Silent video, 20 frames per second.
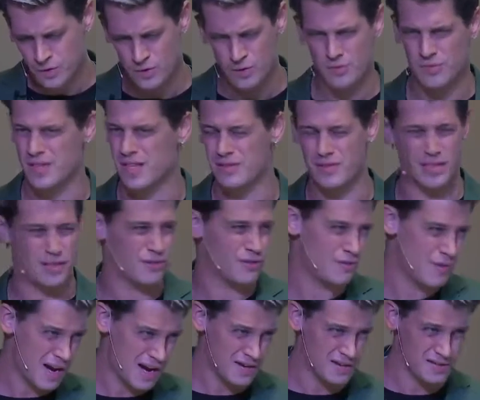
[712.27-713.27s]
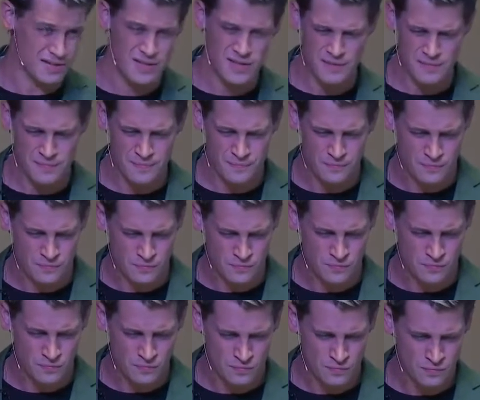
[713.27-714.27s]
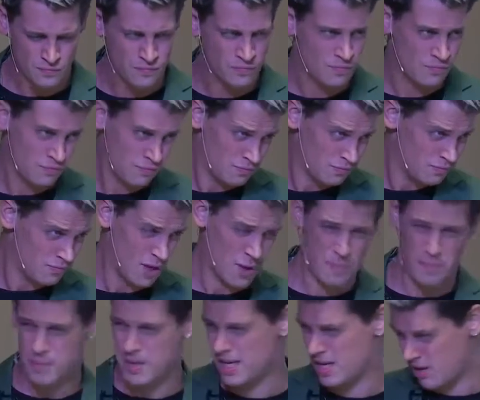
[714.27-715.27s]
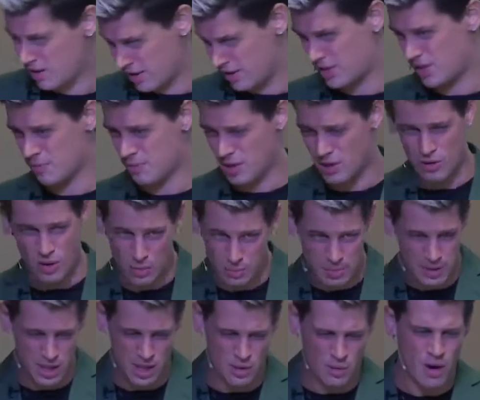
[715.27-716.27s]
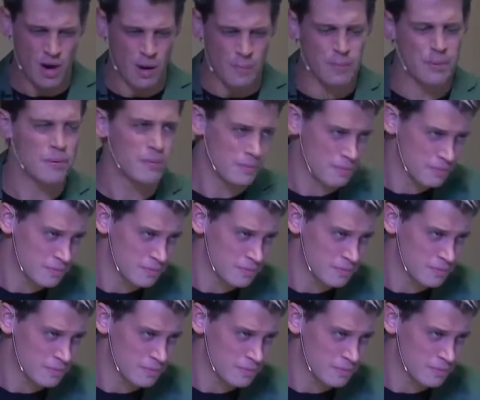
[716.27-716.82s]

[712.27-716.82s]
Sort of sounds like a threat, doesn't it? Like, be nice to me or I'll beat you up.